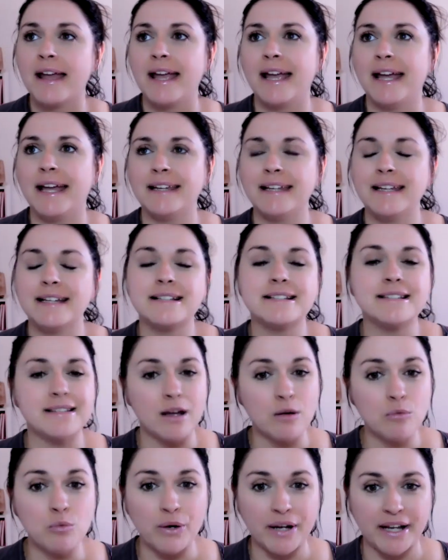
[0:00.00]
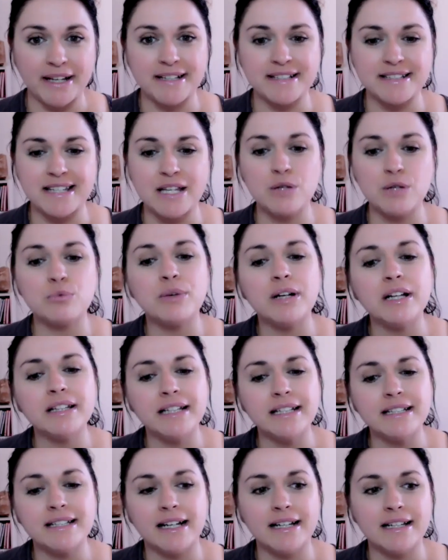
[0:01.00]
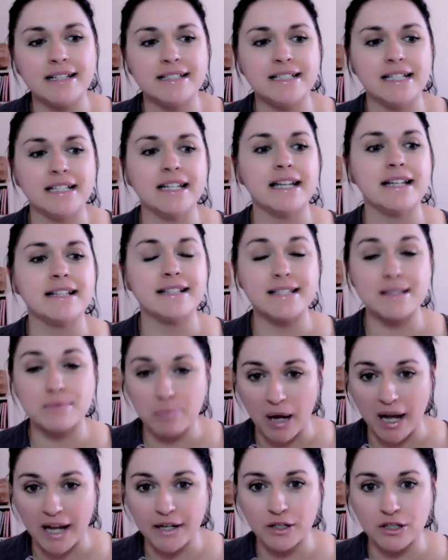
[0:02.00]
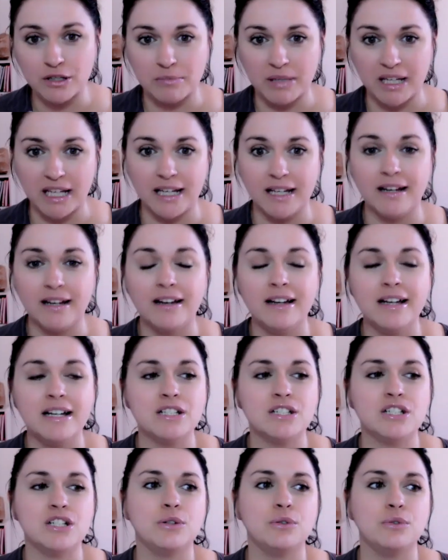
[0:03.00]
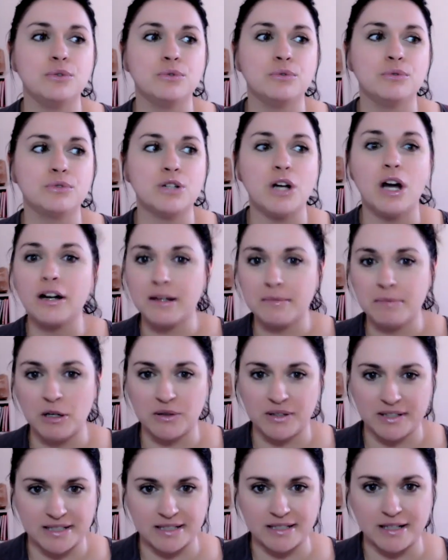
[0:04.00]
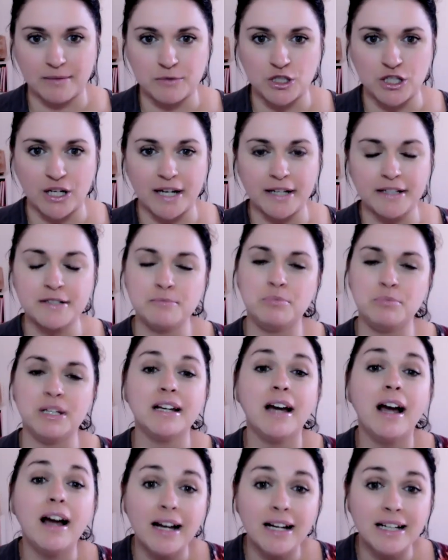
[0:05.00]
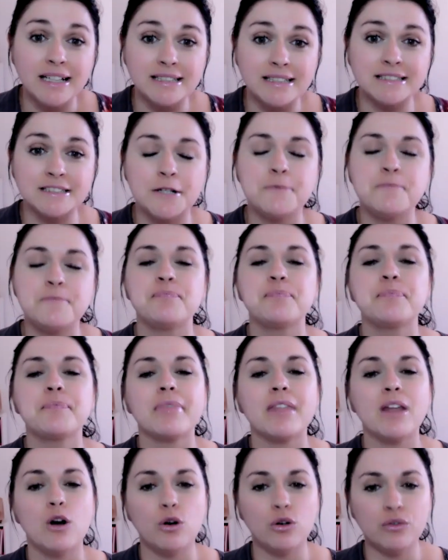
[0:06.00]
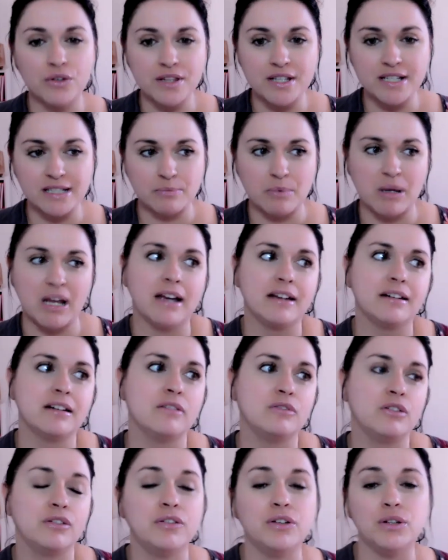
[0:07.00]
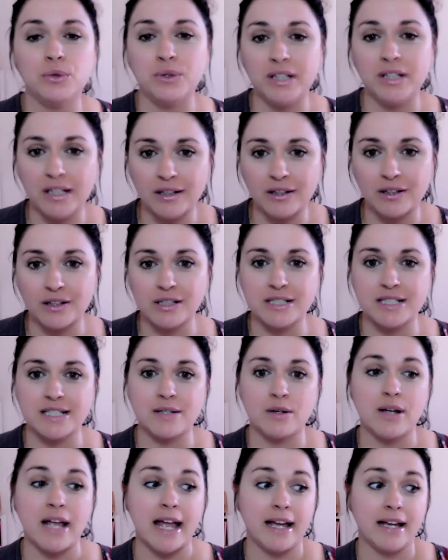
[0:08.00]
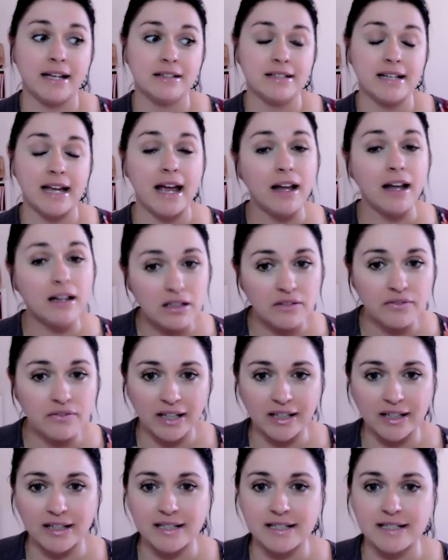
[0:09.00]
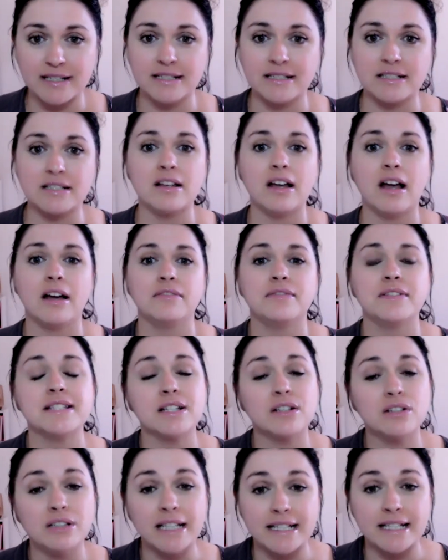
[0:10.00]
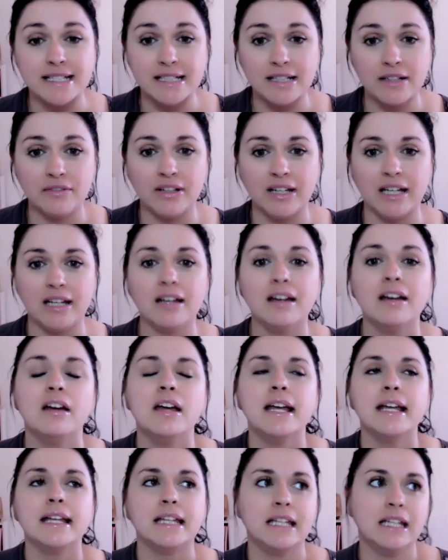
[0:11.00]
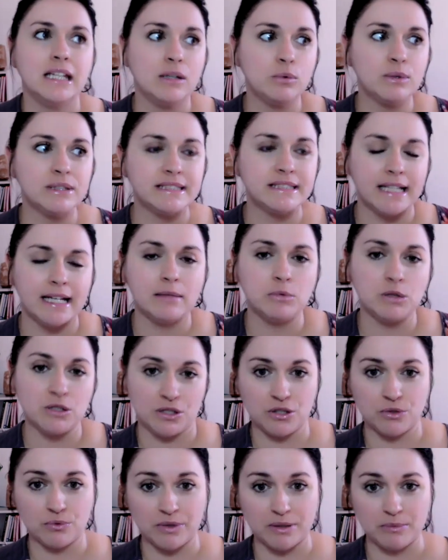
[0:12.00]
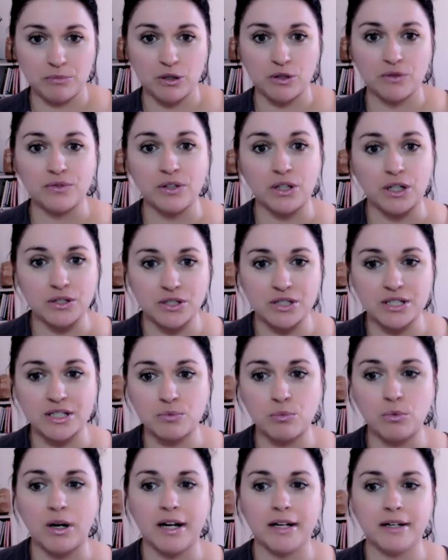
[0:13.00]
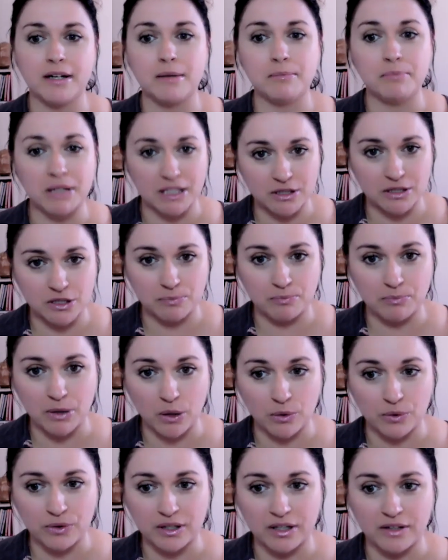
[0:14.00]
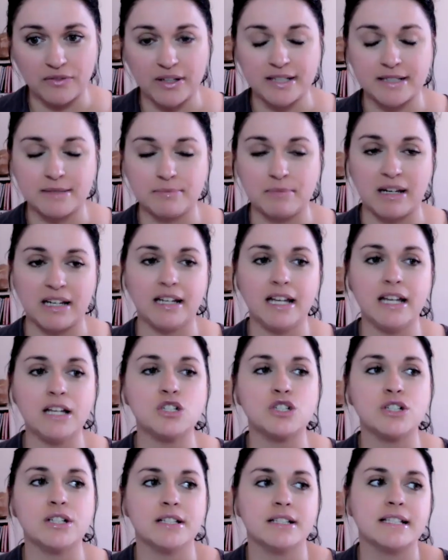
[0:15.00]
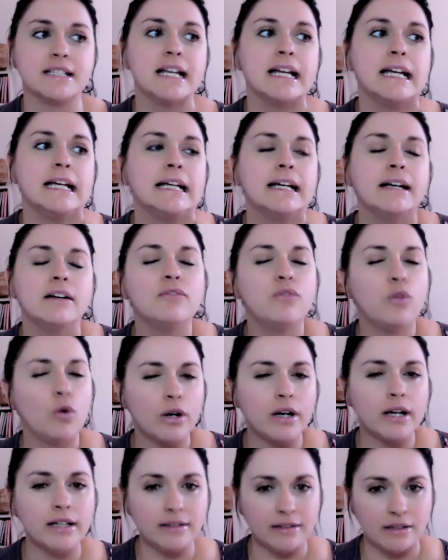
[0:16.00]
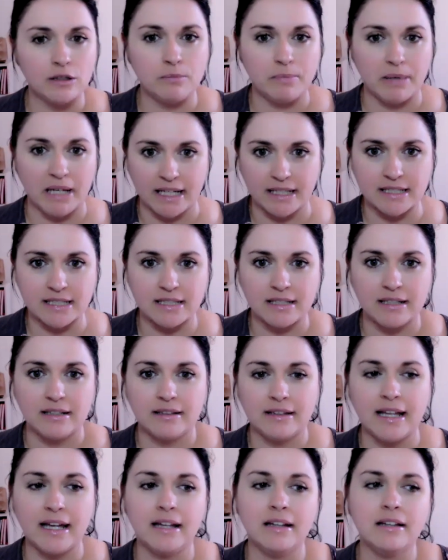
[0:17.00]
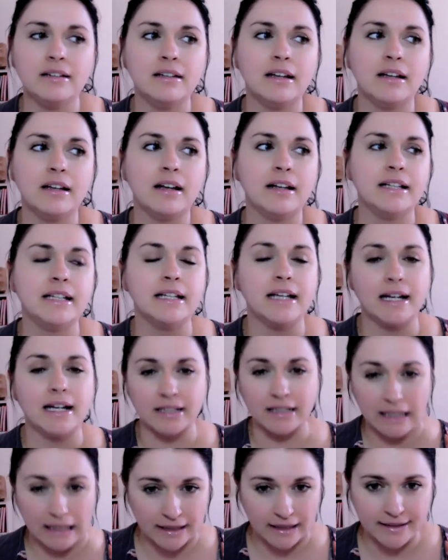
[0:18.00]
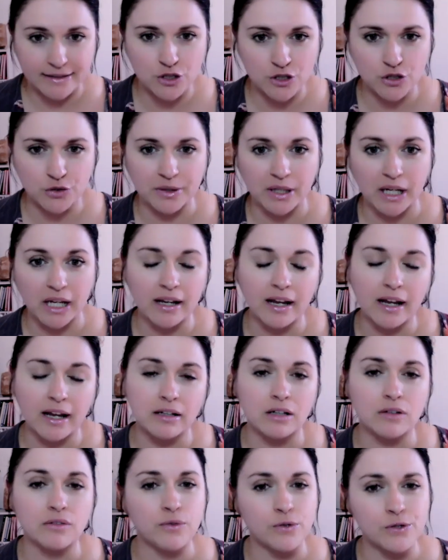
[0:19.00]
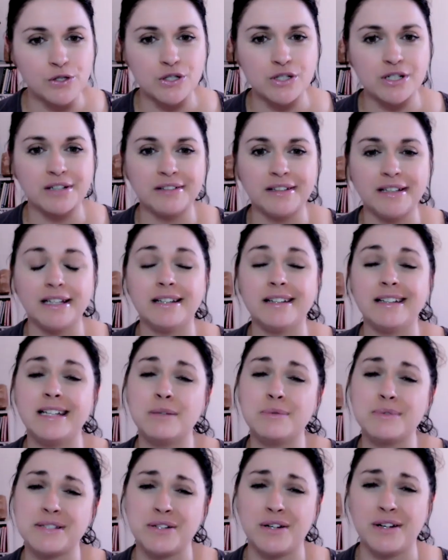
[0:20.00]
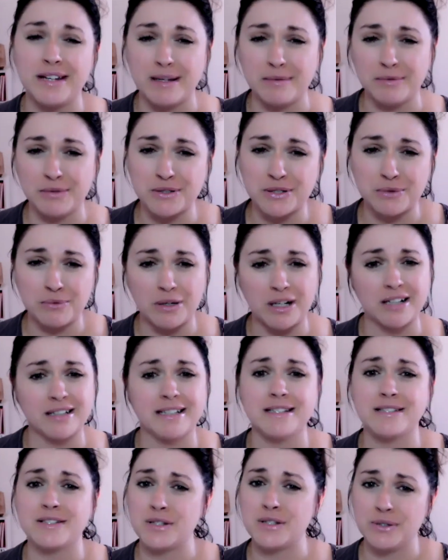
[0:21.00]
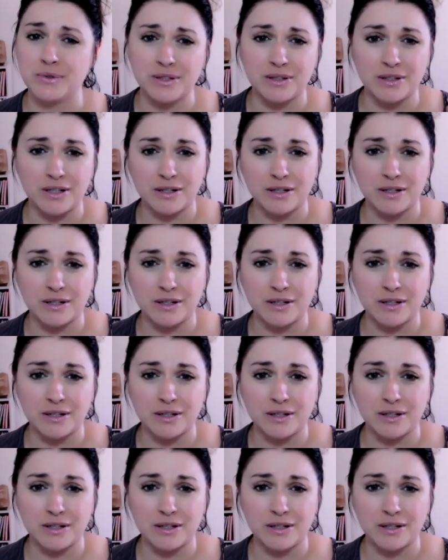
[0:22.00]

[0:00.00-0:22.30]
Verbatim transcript: and in some ways he really did inspire me to talk about this subject because over the span of a few years and elevating his uh, physical activity he was able to remove not just one but both of his medications for a little bit. Then he had a knee injury, and unfortunately, he was not able to walk his two,